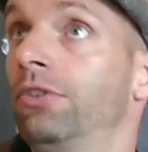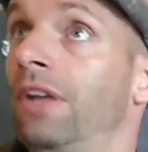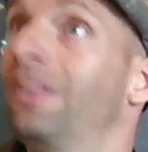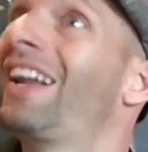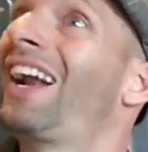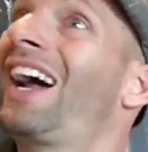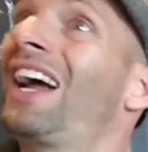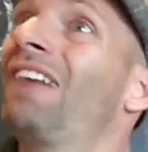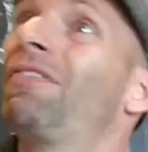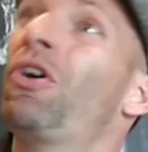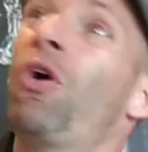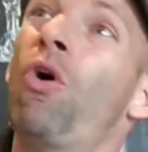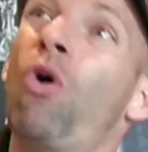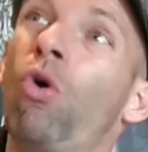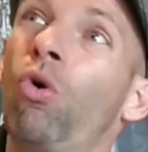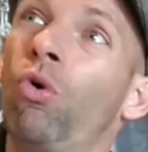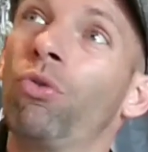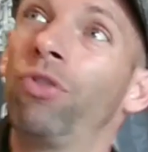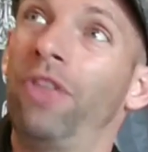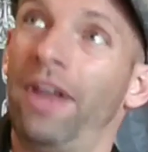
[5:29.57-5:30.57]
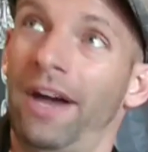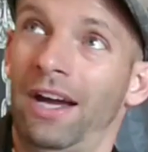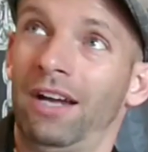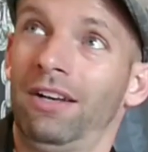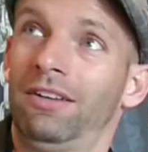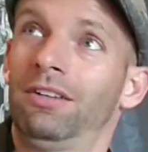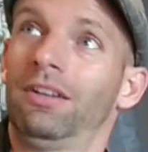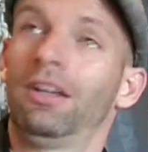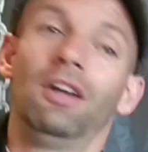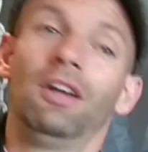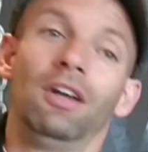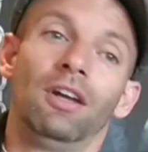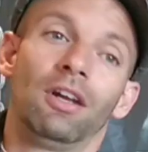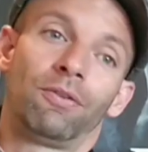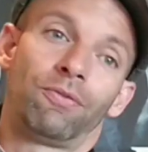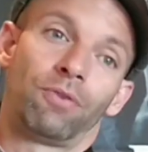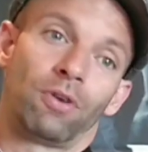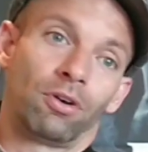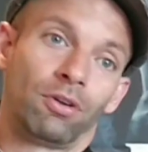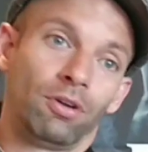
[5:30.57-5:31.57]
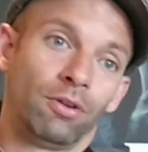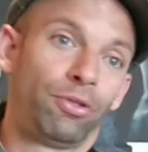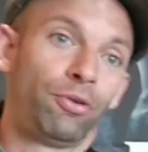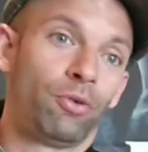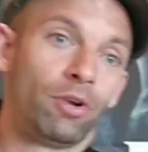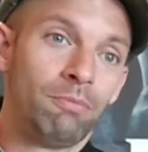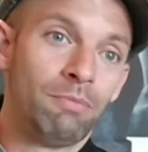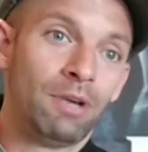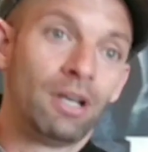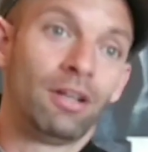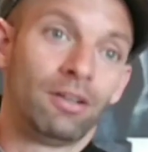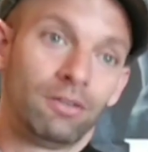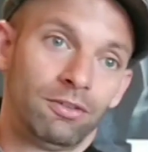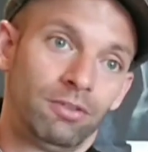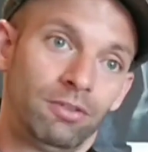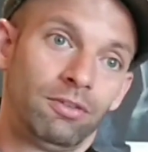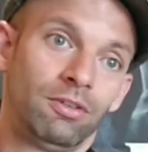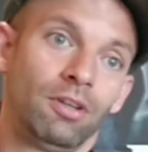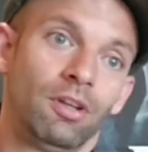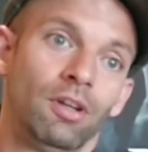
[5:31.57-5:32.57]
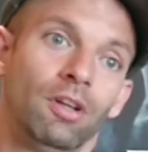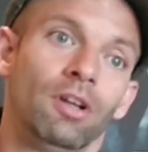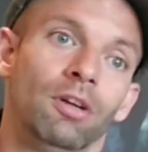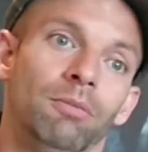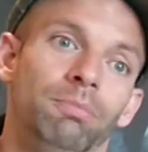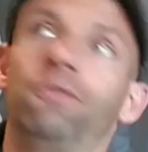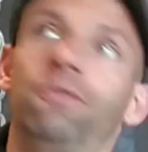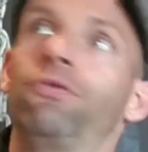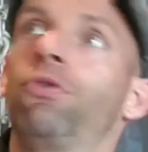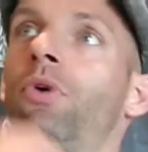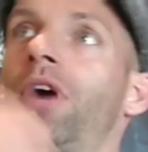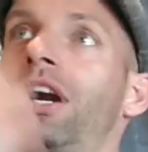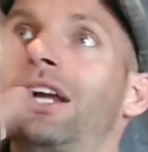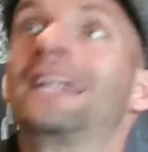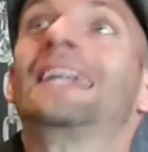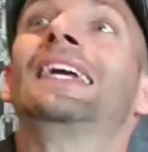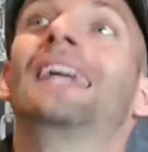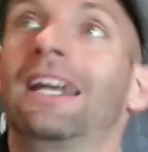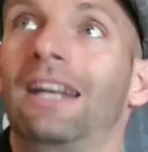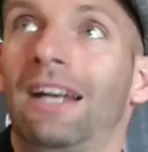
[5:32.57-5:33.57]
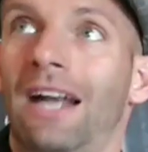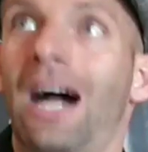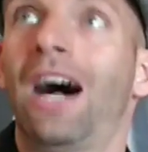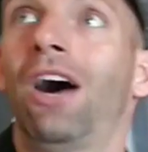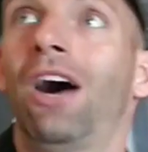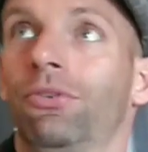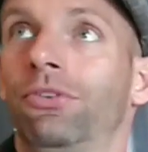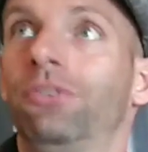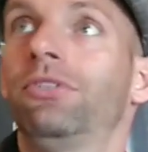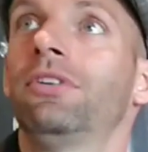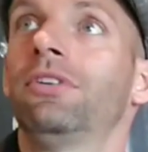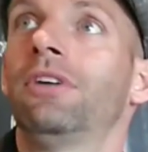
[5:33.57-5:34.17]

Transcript: And then I have to hold that for a good 3 minutes before I can get it out.